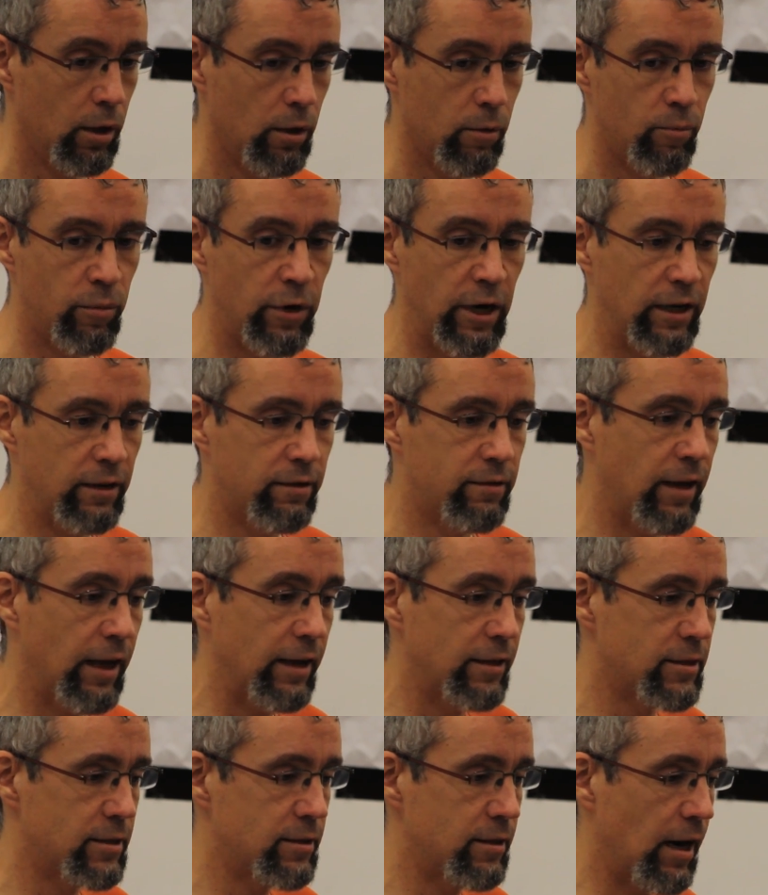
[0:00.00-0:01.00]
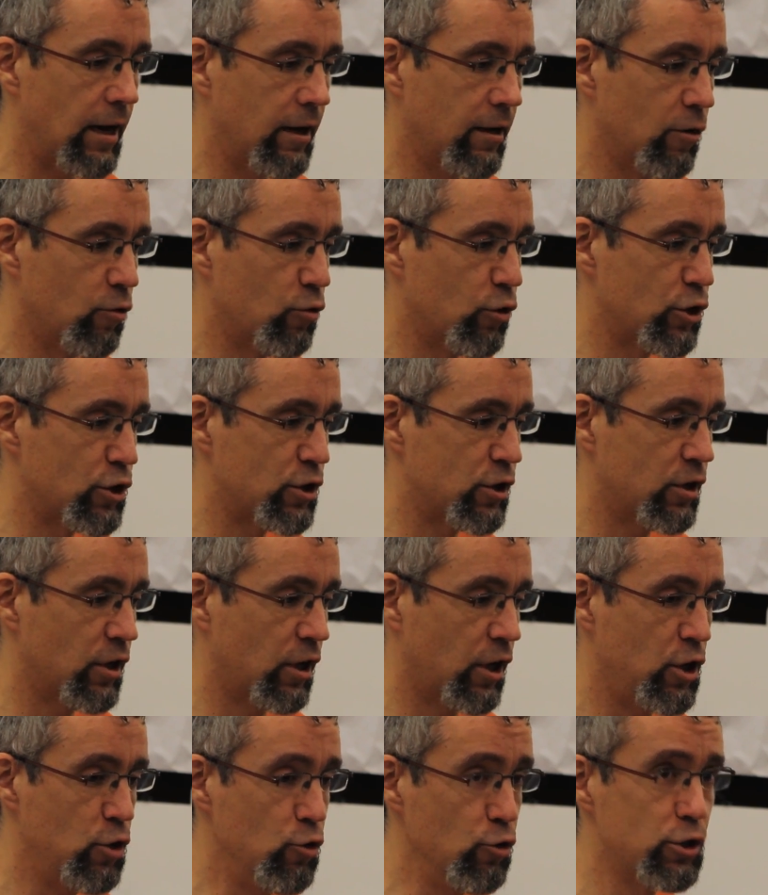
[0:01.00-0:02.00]
But that struggle was a
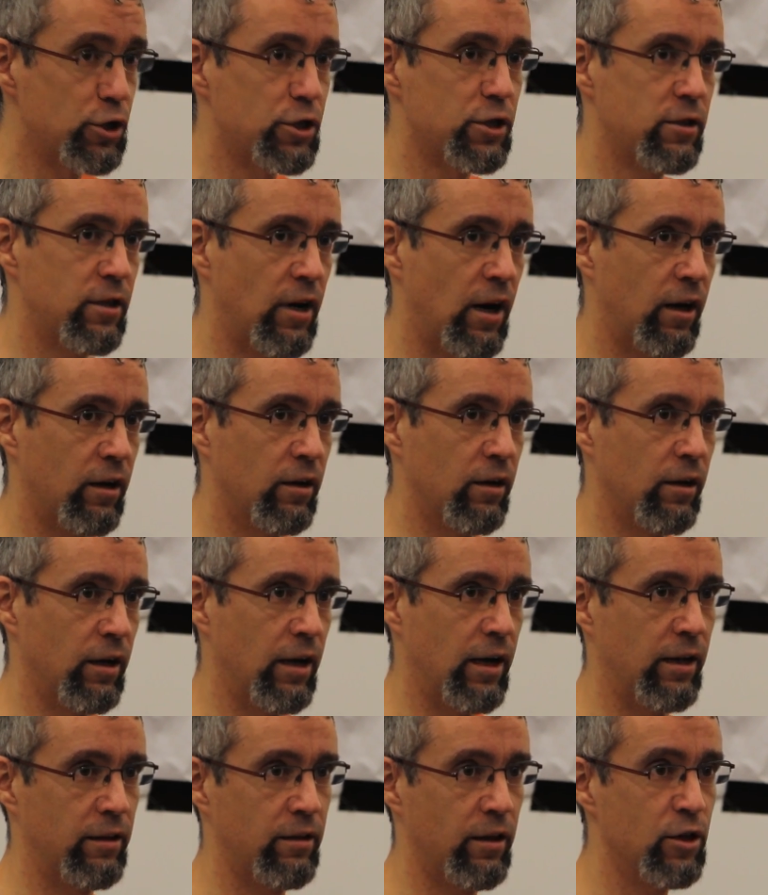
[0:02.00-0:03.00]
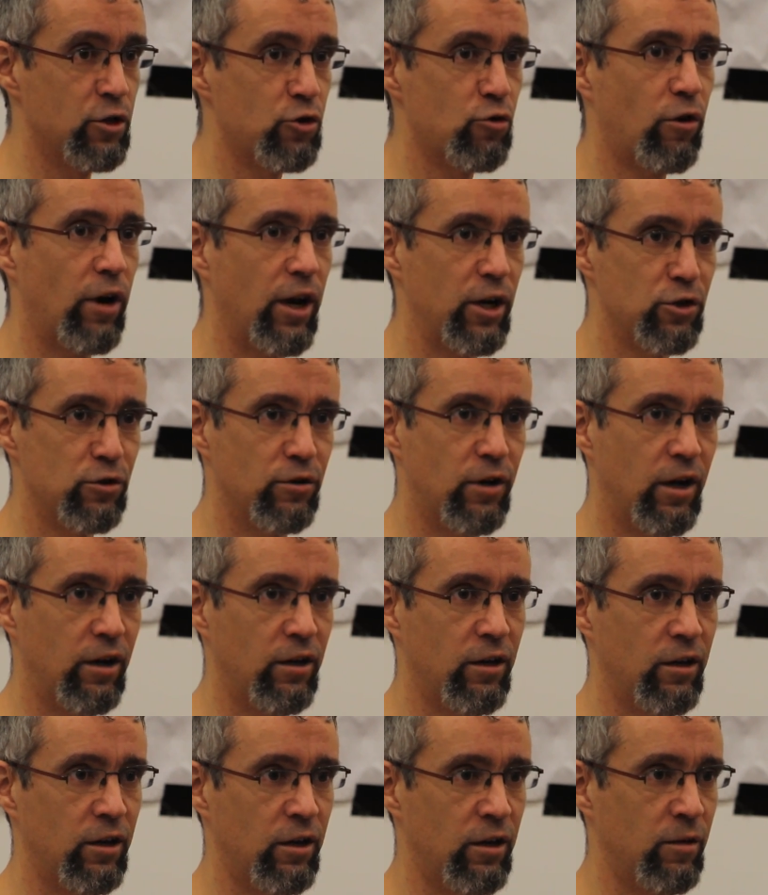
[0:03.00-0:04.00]
huge struggle. It had
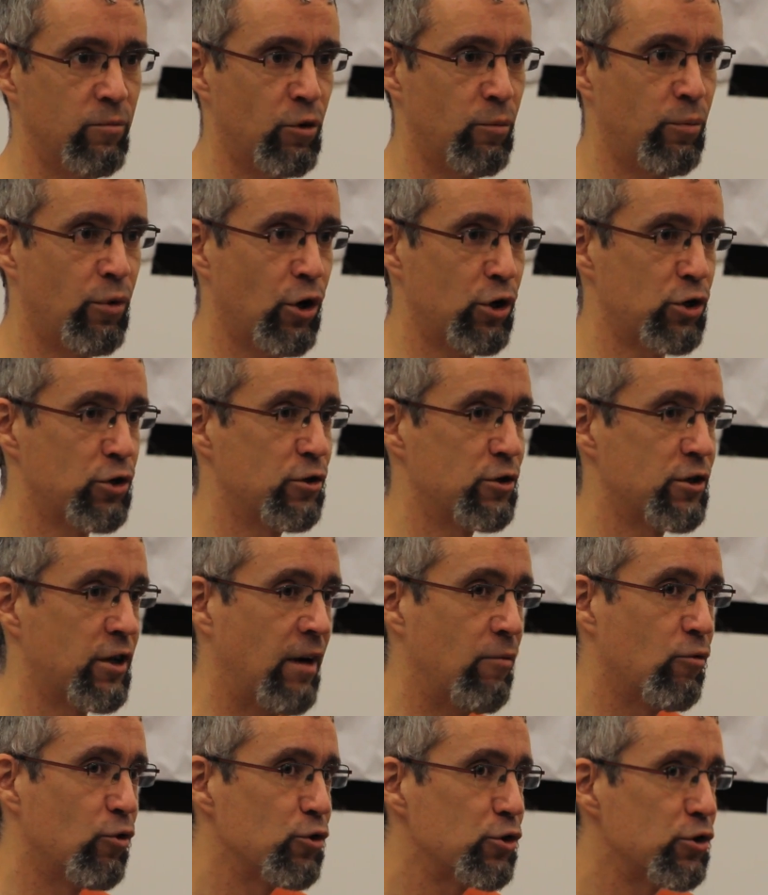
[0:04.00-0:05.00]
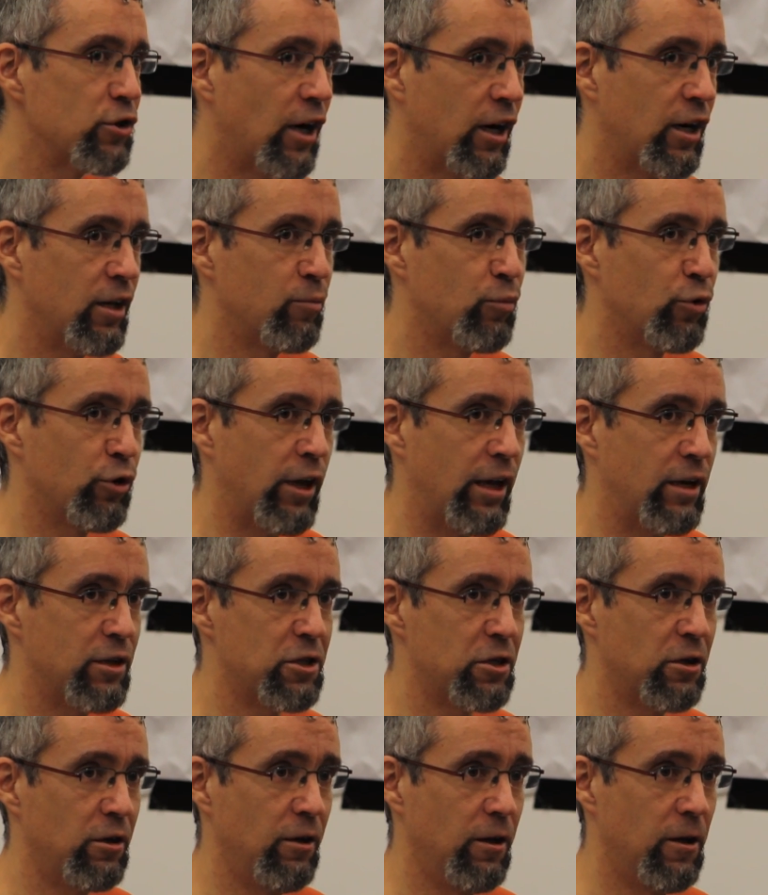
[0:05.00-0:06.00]
insurrectionary proportions, revolutionary
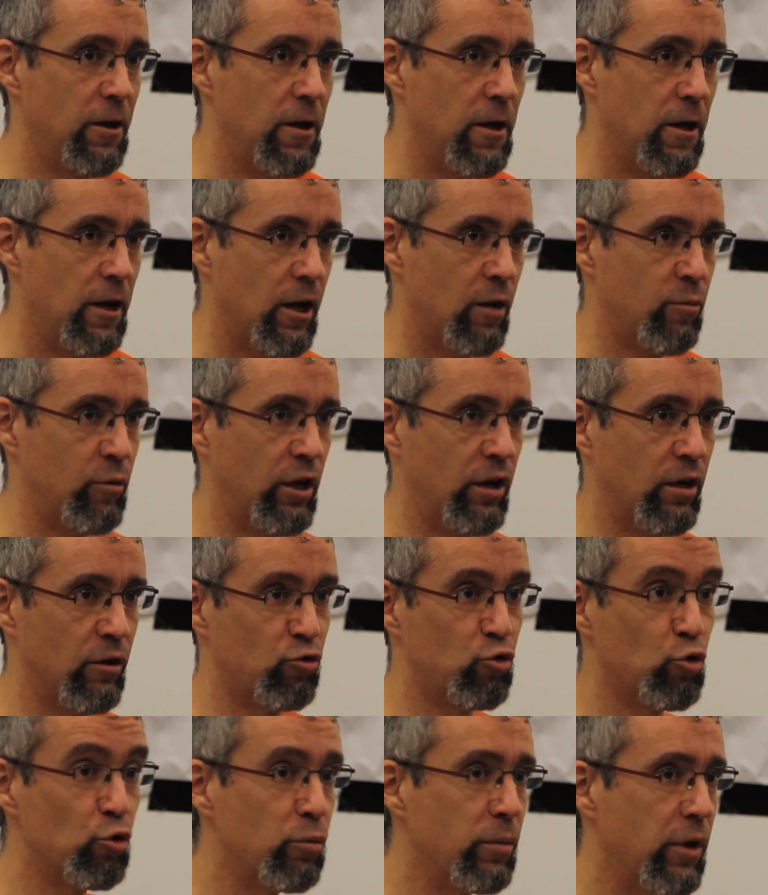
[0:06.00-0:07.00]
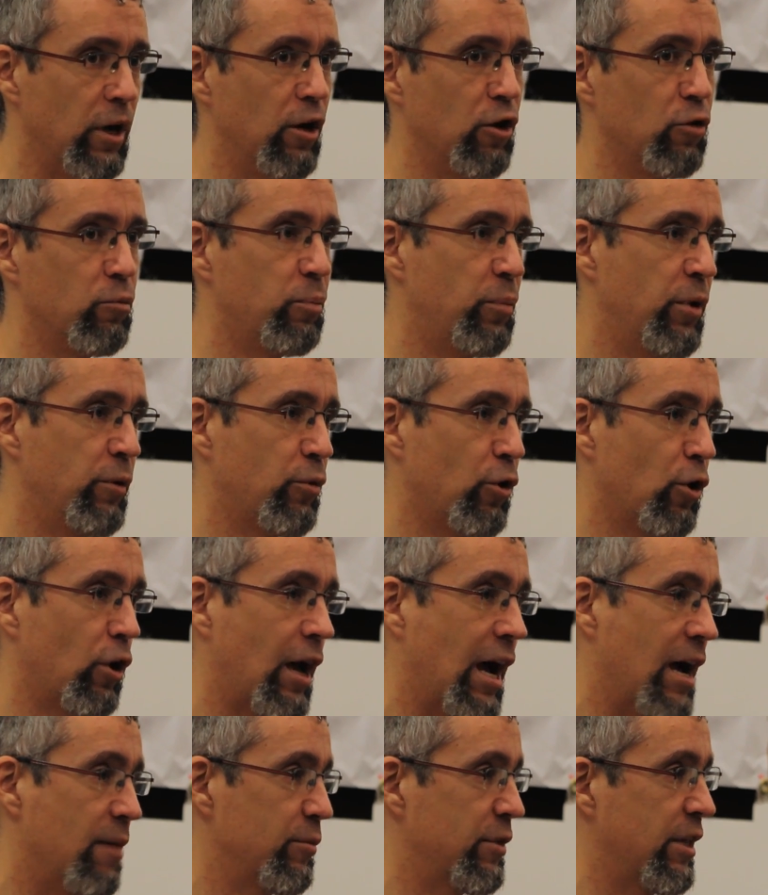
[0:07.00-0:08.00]
potential. I mean, 2 million people
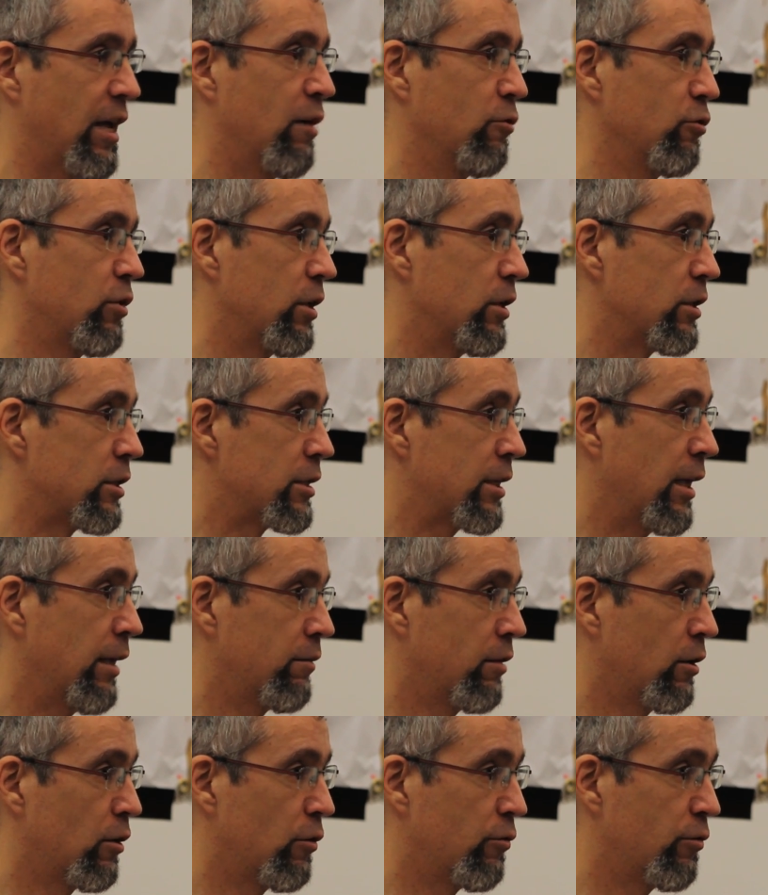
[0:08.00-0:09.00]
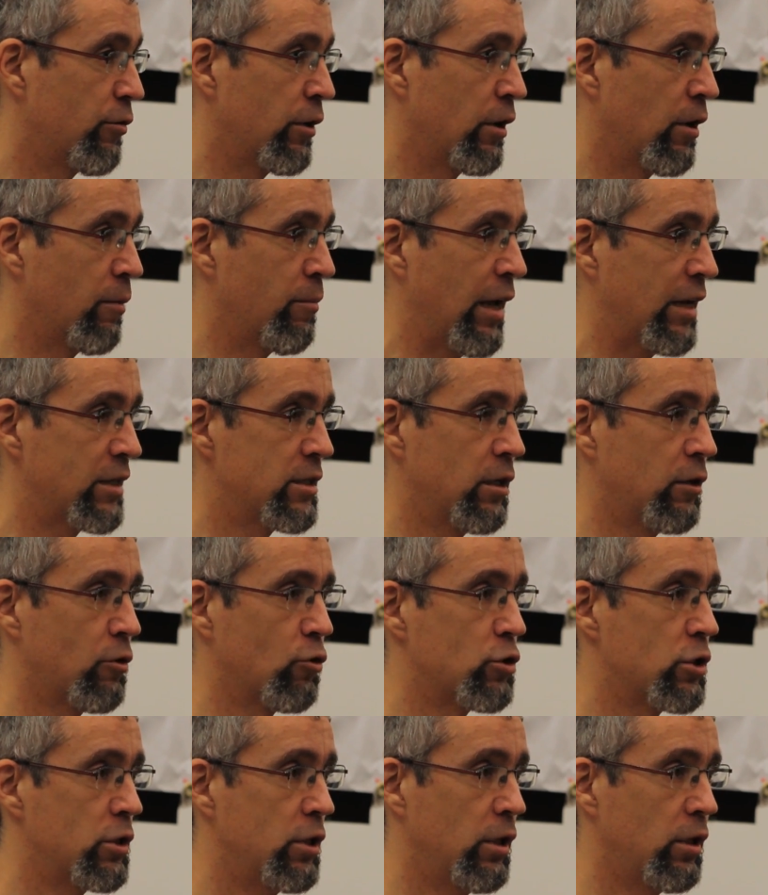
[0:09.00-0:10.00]
camped out in the center of Mexico
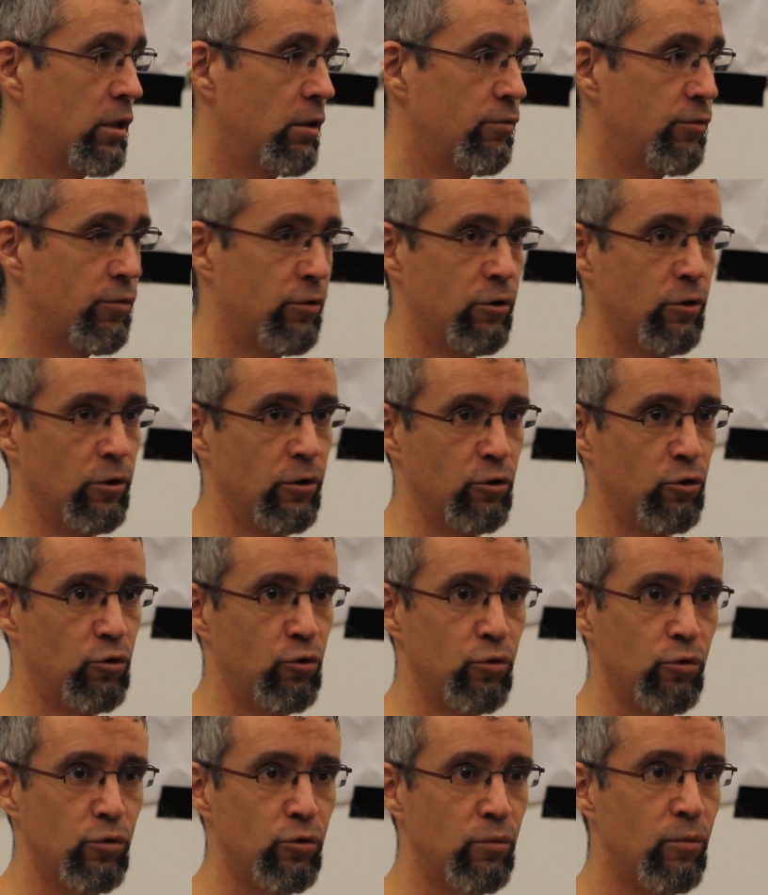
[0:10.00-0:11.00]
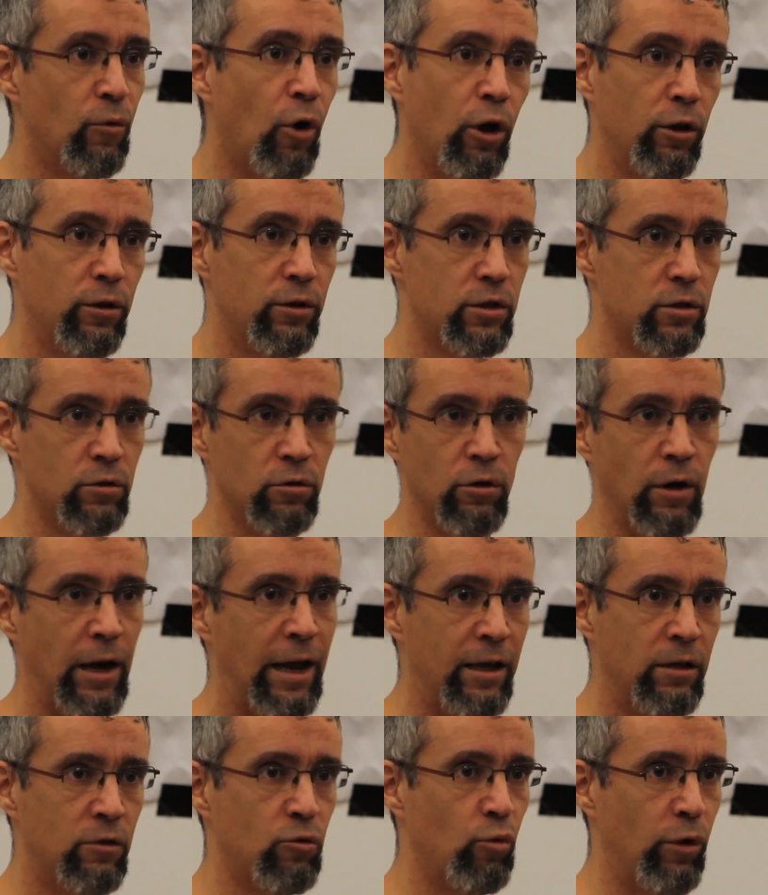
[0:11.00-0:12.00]
City for 2 months or
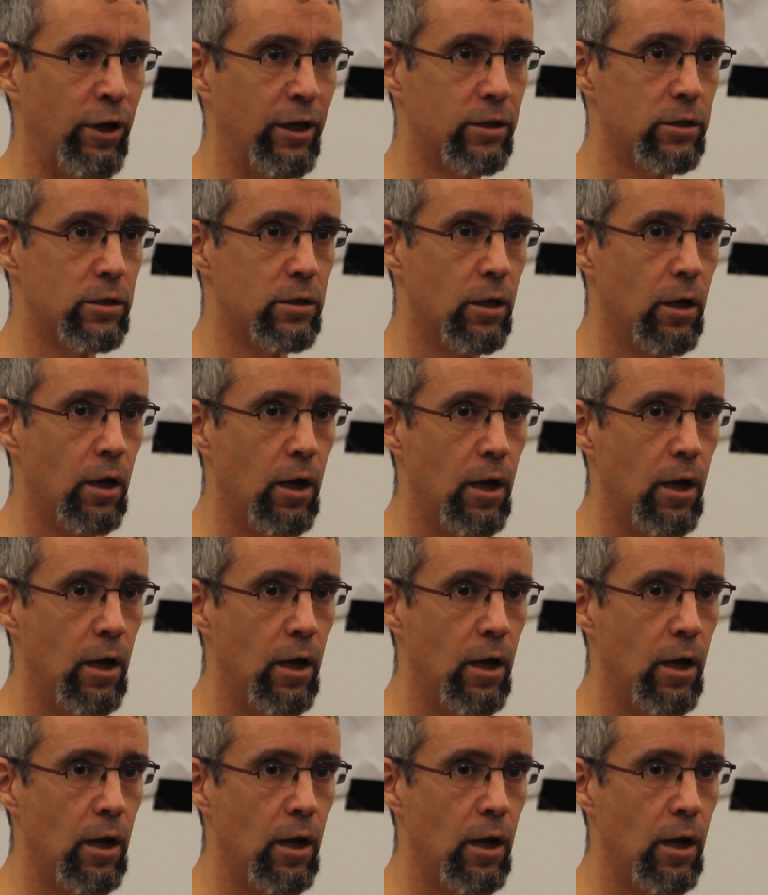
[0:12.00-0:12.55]
8 weeks.